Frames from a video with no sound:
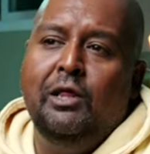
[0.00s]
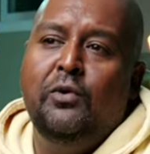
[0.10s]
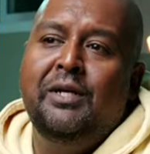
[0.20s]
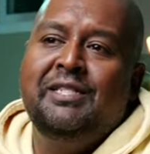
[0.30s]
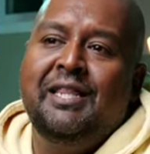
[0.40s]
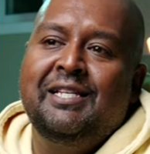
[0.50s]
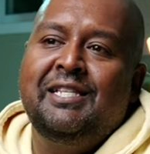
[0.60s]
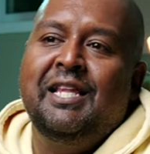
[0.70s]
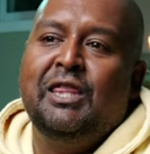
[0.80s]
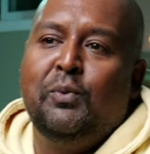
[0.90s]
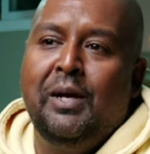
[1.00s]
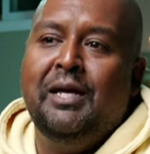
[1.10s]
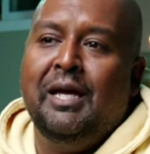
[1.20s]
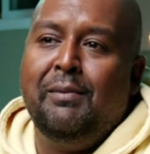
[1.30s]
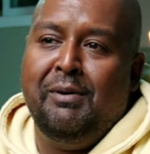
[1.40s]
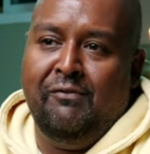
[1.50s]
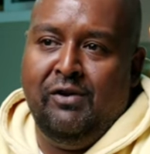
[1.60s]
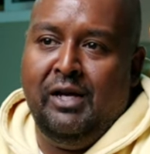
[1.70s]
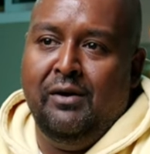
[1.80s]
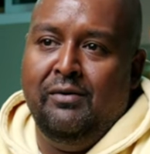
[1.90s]
I alluded to this in the 3 gigabit
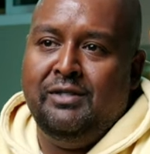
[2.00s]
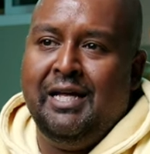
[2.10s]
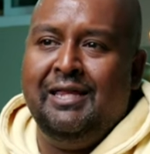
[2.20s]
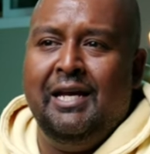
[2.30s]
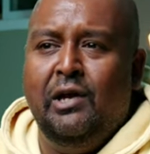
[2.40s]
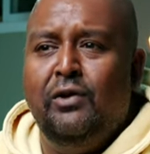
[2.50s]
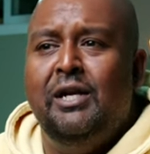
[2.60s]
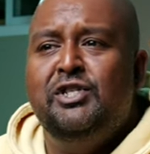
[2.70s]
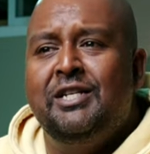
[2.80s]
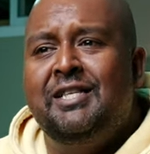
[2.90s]
videos that the internet